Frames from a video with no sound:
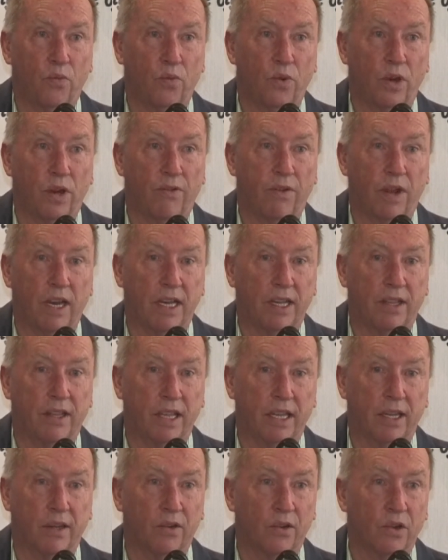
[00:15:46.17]
if
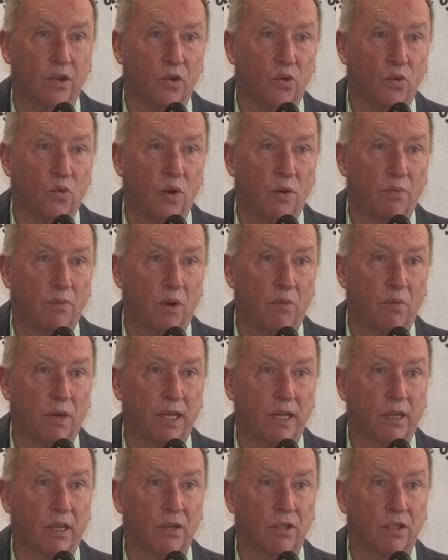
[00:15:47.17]
anything, we're probably
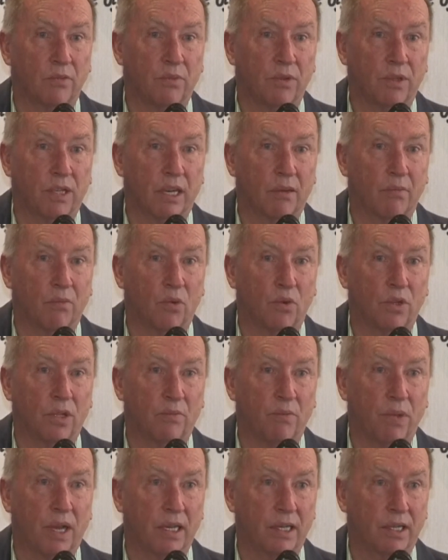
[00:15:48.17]
going to become more
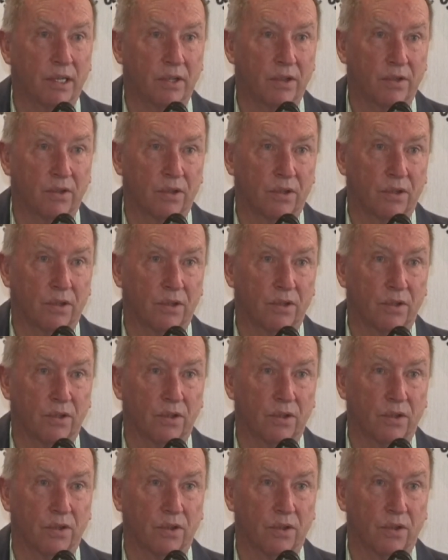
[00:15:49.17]
dependent
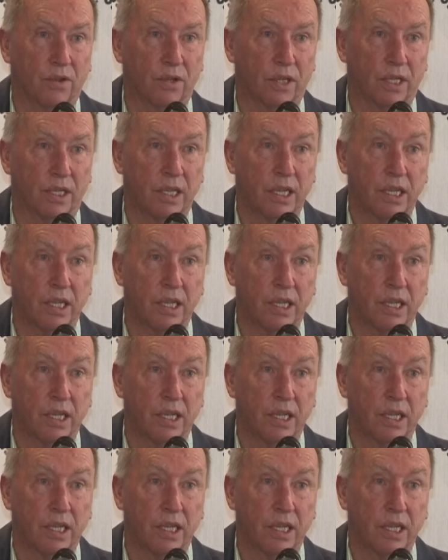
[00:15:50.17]
on it.